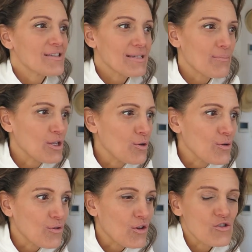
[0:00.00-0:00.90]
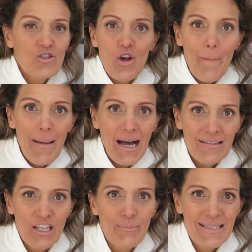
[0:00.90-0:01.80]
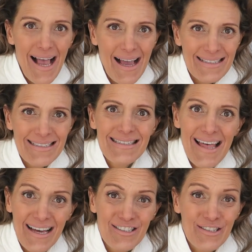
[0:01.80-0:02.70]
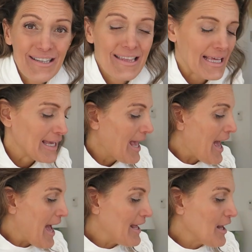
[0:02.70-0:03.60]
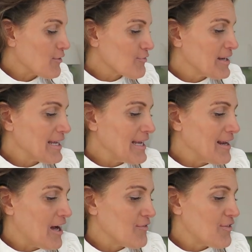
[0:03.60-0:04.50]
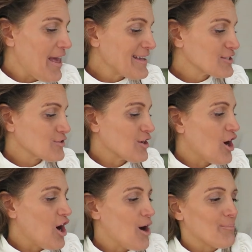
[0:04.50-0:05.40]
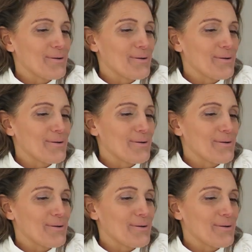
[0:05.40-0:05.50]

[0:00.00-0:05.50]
to somebody who's got mild dermatitis, that sort of thing. And I really love the extra calm.